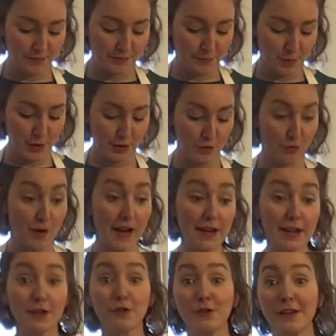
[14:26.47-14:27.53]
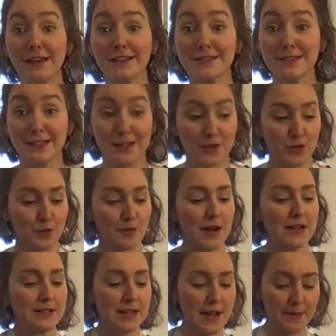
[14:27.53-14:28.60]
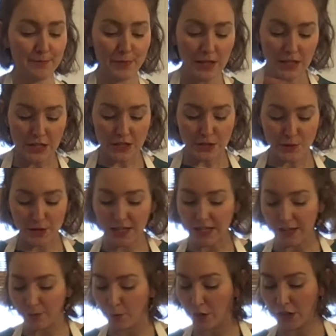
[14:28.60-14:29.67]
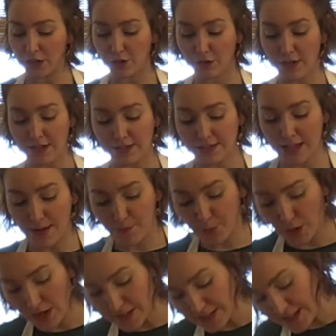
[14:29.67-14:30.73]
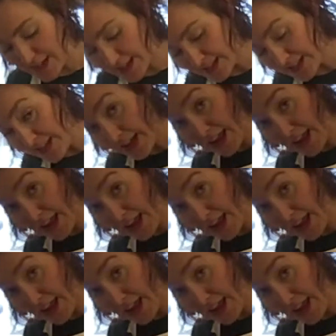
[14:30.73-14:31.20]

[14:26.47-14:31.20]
put the right ingredients in at the right time. So again, we're going to do that same process,